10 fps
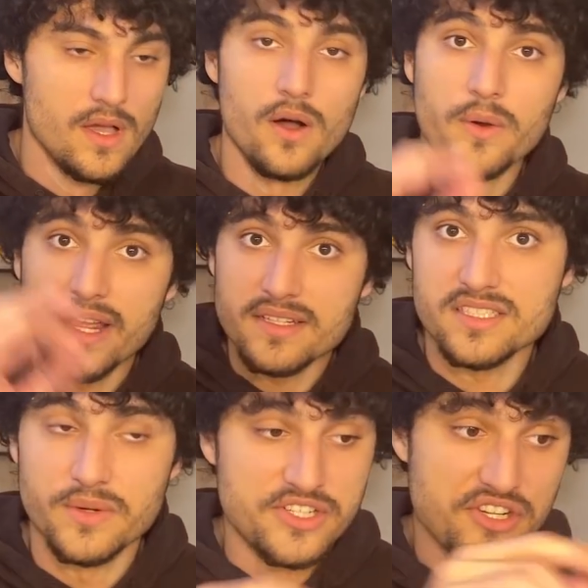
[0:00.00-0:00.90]
Okay,
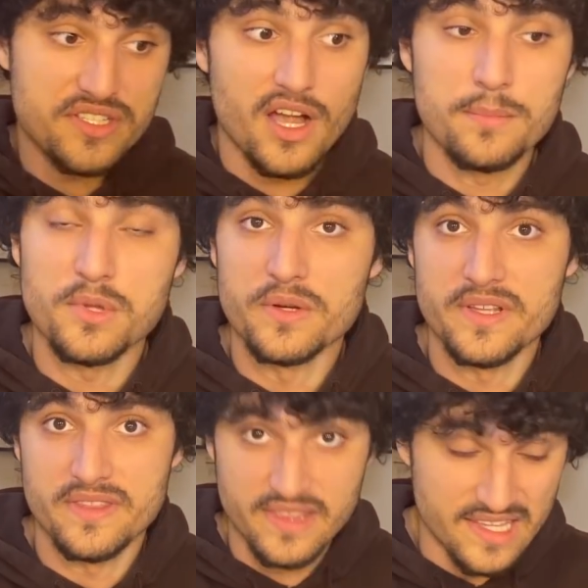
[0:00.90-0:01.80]
so I just
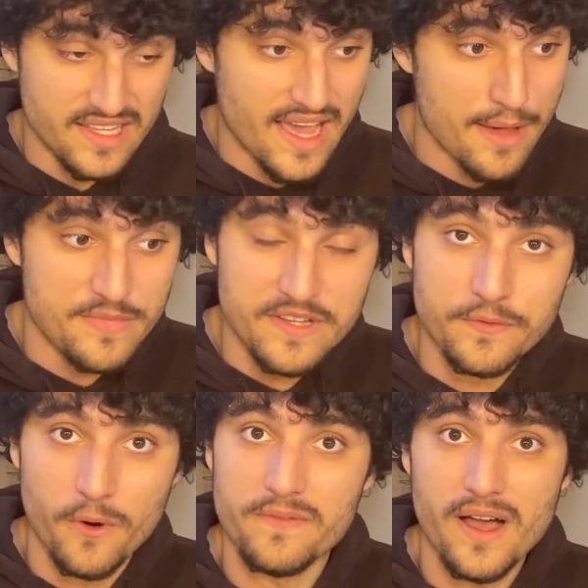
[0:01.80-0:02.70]
uploaded the
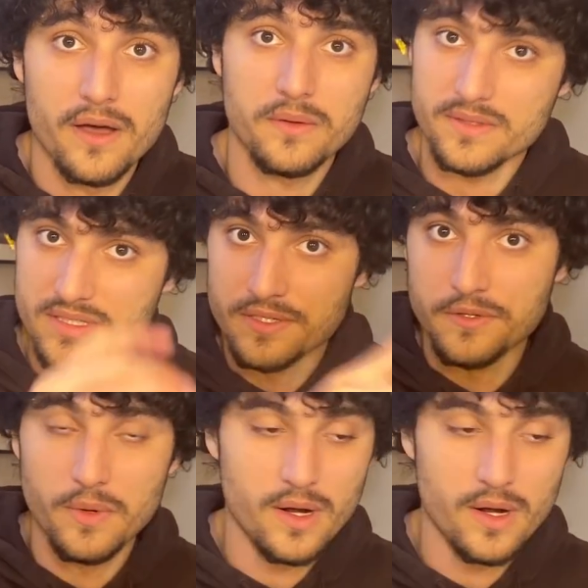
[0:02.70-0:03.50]
MP4 file to